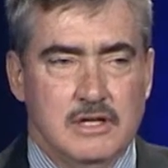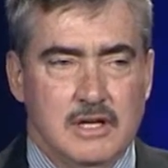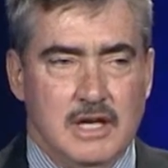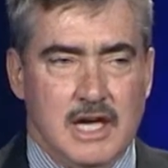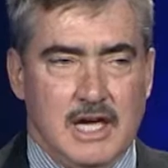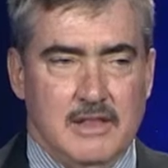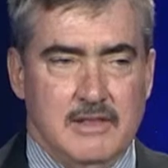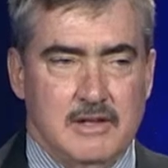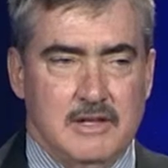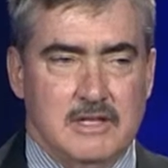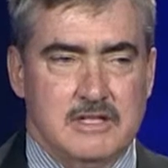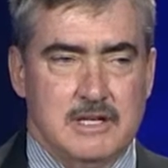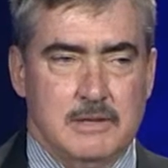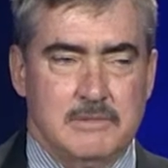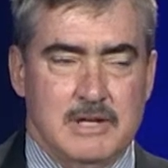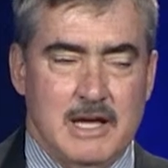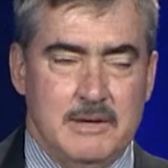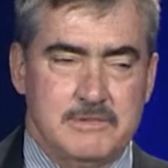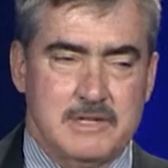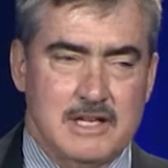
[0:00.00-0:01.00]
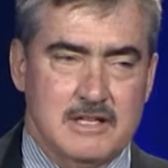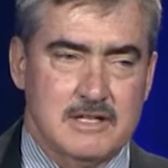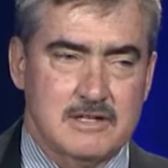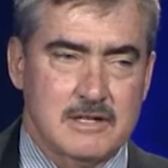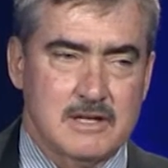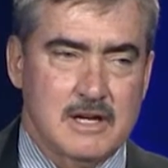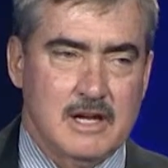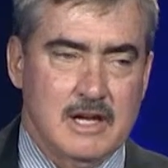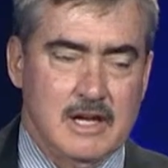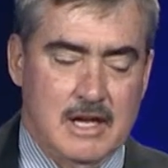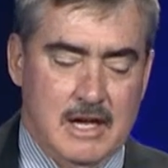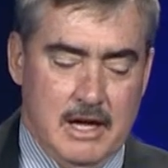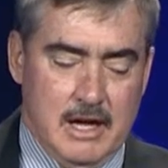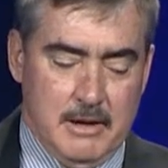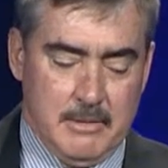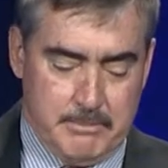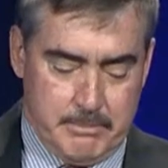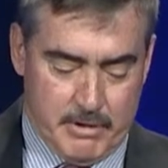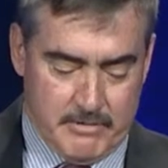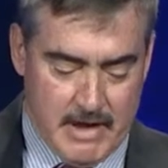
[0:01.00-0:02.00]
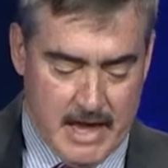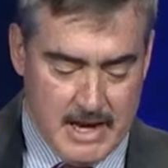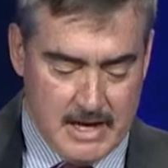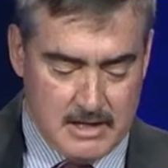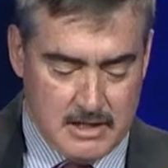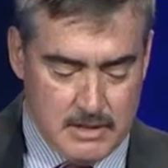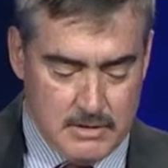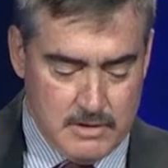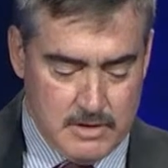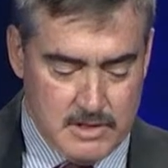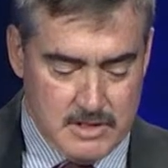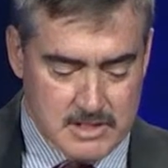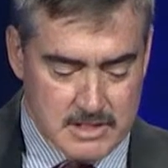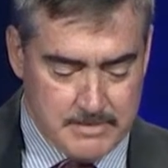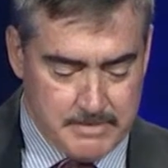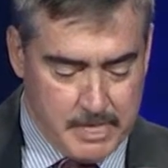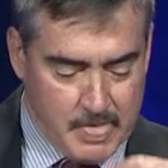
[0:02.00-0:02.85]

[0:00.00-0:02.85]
and sometimes that's provided to us.